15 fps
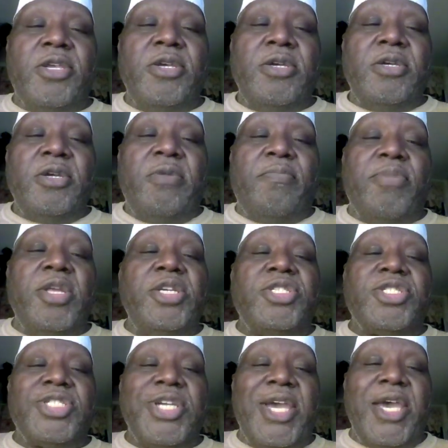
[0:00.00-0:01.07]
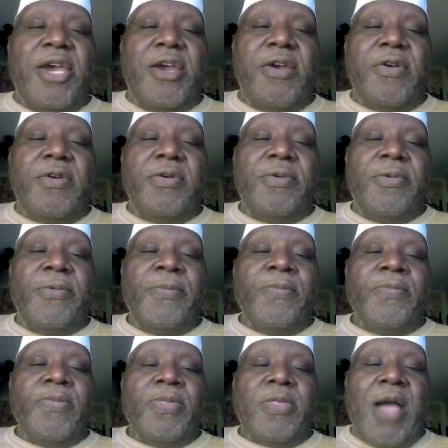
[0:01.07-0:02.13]
if I go on a channel and
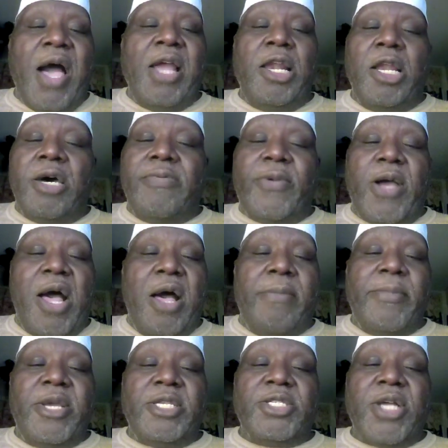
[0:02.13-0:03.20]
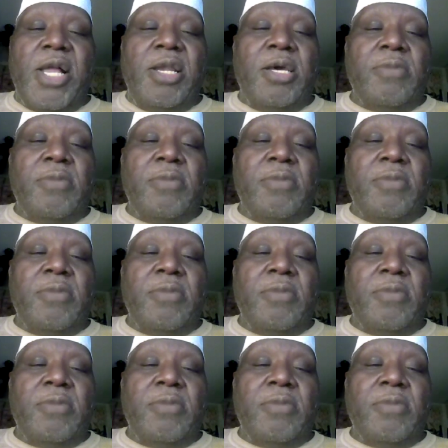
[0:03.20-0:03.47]
I make comments